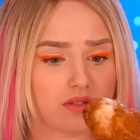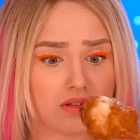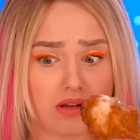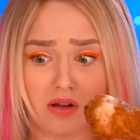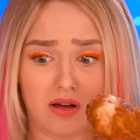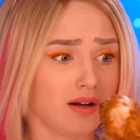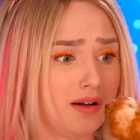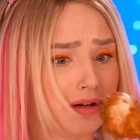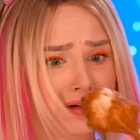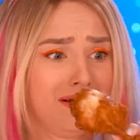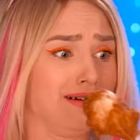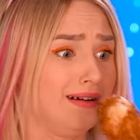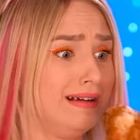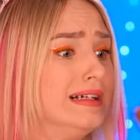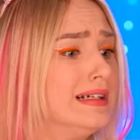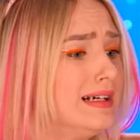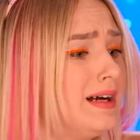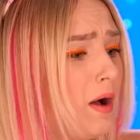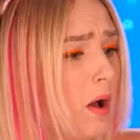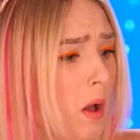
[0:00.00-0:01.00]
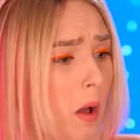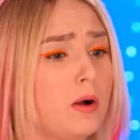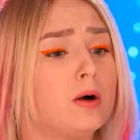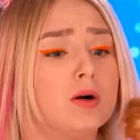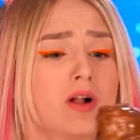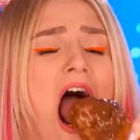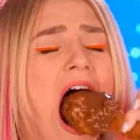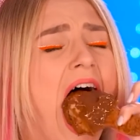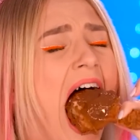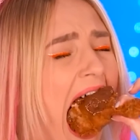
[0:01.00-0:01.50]
Go, ladies.
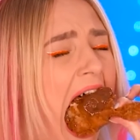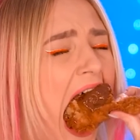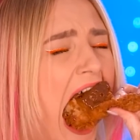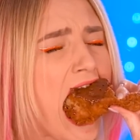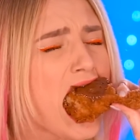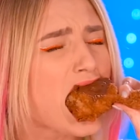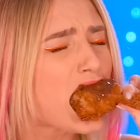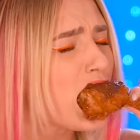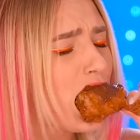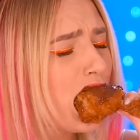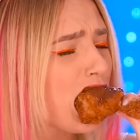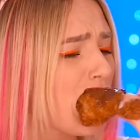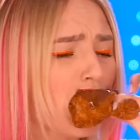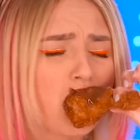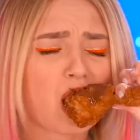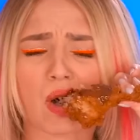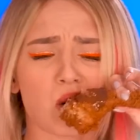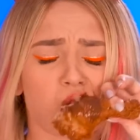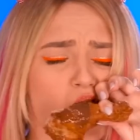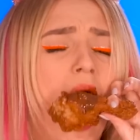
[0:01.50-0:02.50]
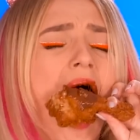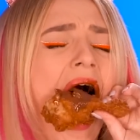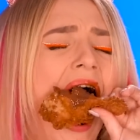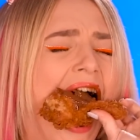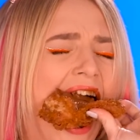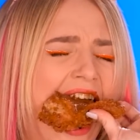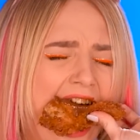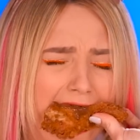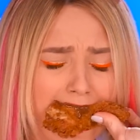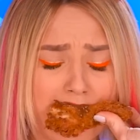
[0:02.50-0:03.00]
It's time to think about the
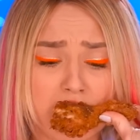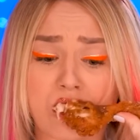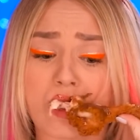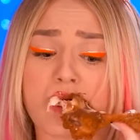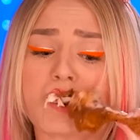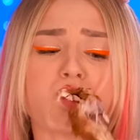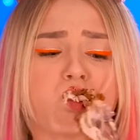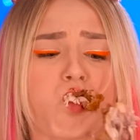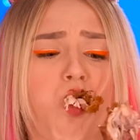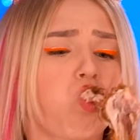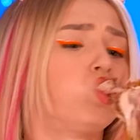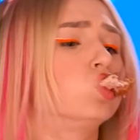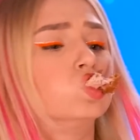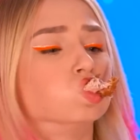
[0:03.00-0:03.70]
grossness of it all.